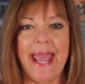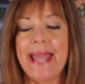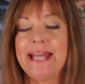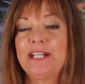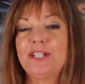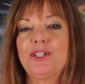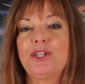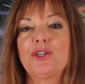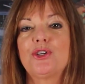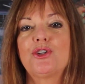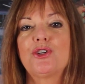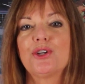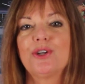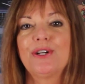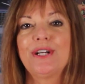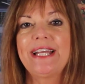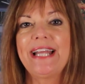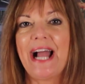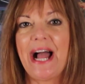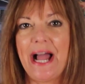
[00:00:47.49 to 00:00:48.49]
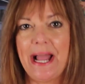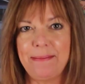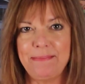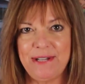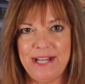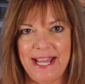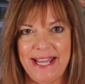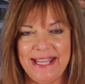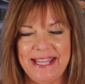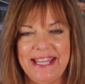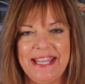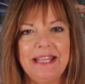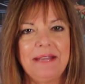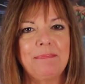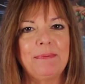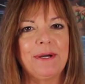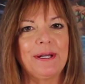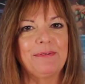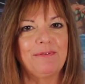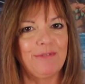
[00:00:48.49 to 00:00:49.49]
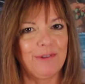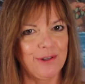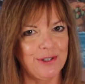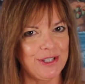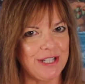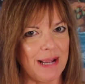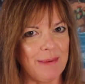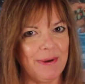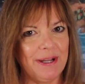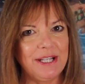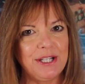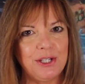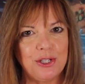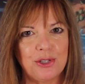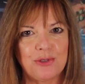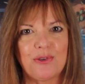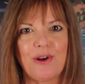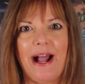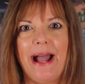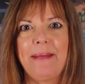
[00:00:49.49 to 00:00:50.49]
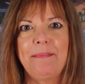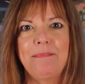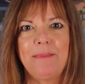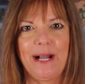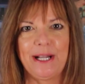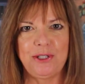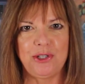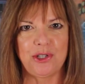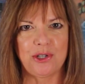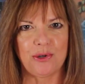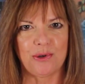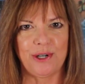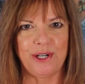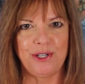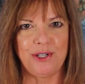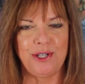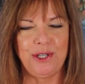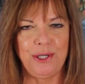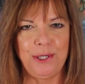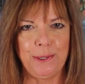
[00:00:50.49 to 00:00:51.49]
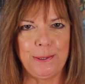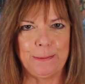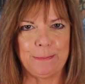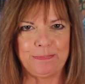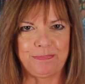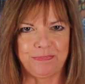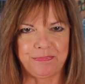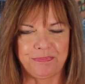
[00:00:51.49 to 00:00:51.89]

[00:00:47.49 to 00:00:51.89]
And it's a journey I'm taking, but first I want to describe my story to you.